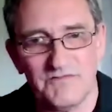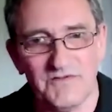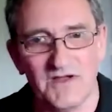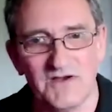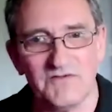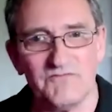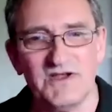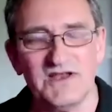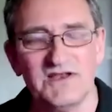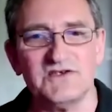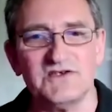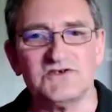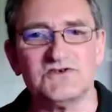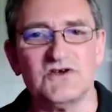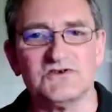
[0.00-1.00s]
kind of written
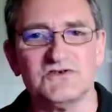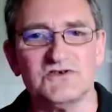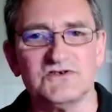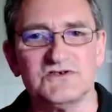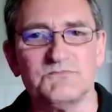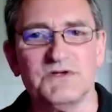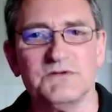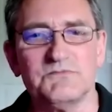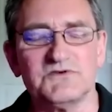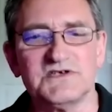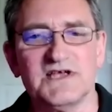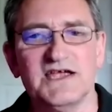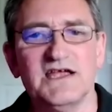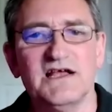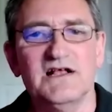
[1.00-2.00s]
instructions to people
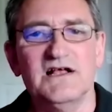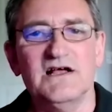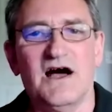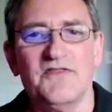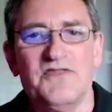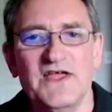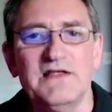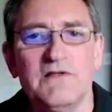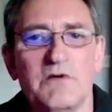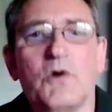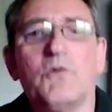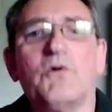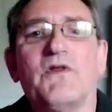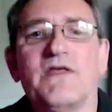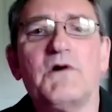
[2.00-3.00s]
saying, I think that
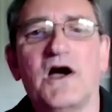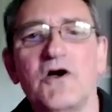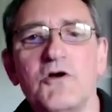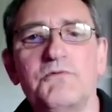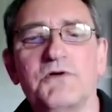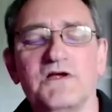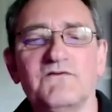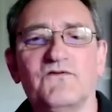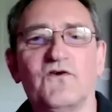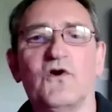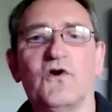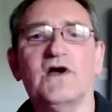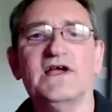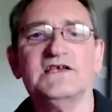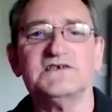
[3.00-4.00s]
what they were hoping
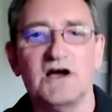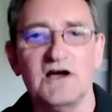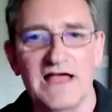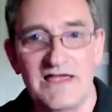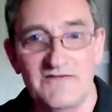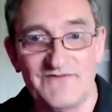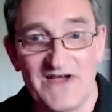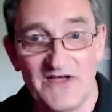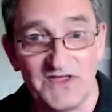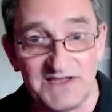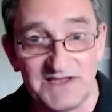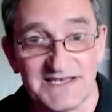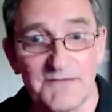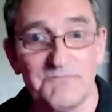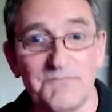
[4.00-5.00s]
for is if ever
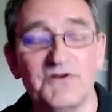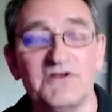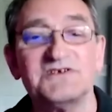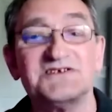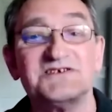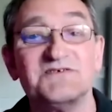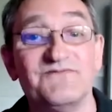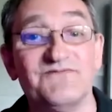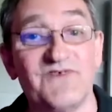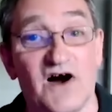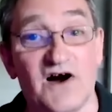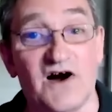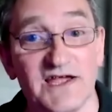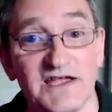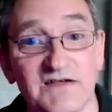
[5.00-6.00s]
Templars
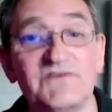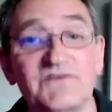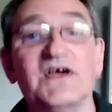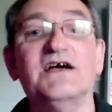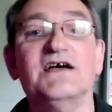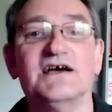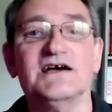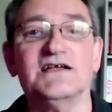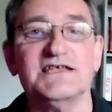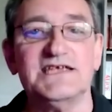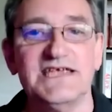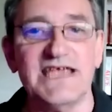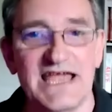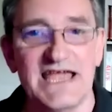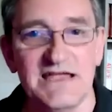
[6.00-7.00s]
survived and
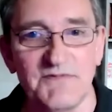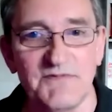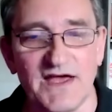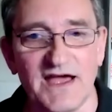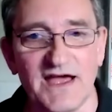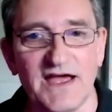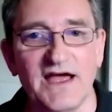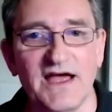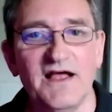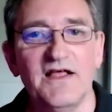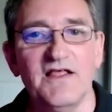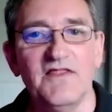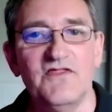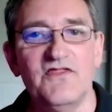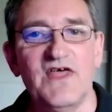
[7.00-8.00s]
came there,
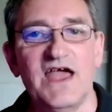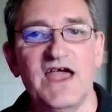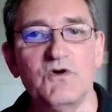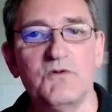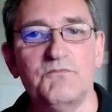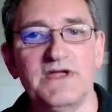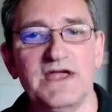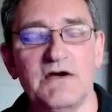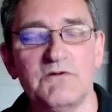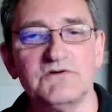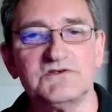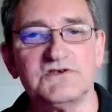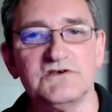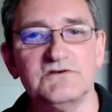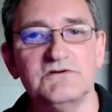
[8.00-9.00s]
they would be able
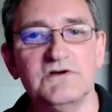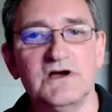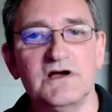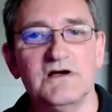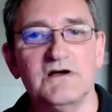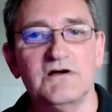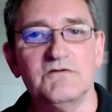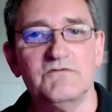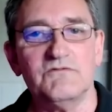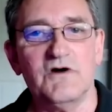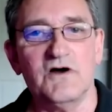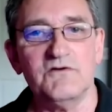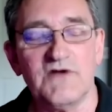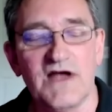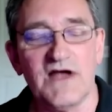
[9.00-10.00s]
to
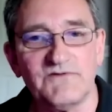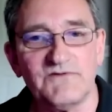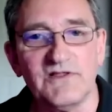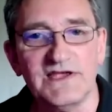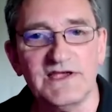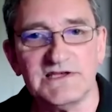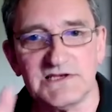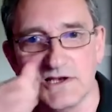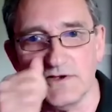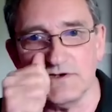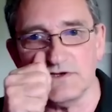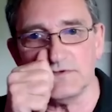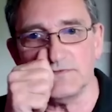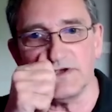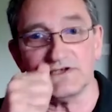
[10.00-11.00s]
unravel these
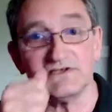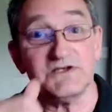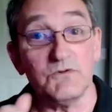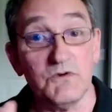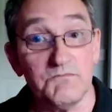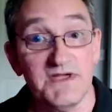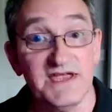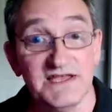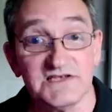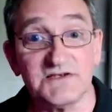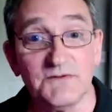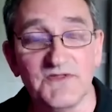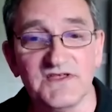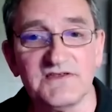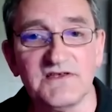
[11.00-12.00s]
clues because it would mean
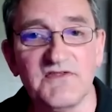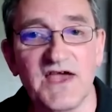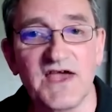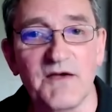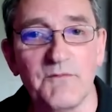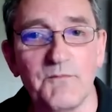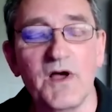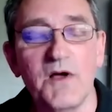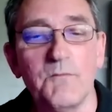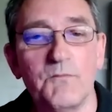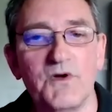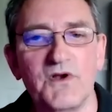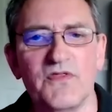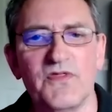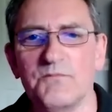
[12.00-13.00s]
something to them,
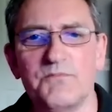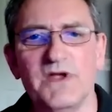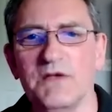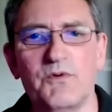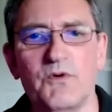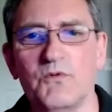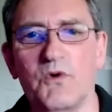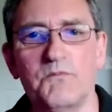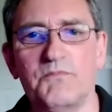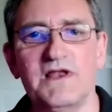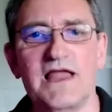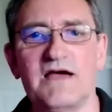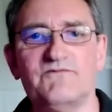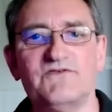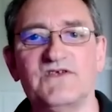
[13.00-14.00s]
but other people would be
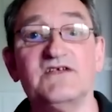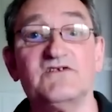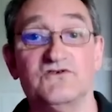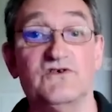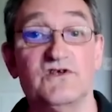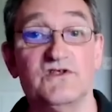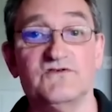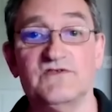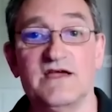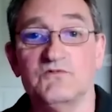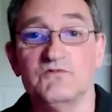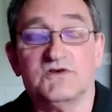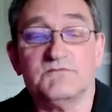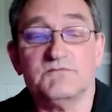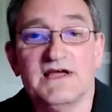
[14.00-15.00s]
left ignorant. They
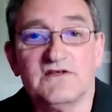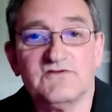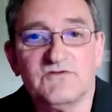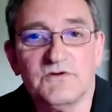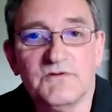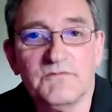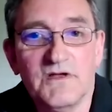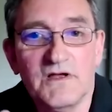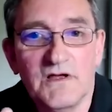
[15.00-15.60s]
wouldn't be able to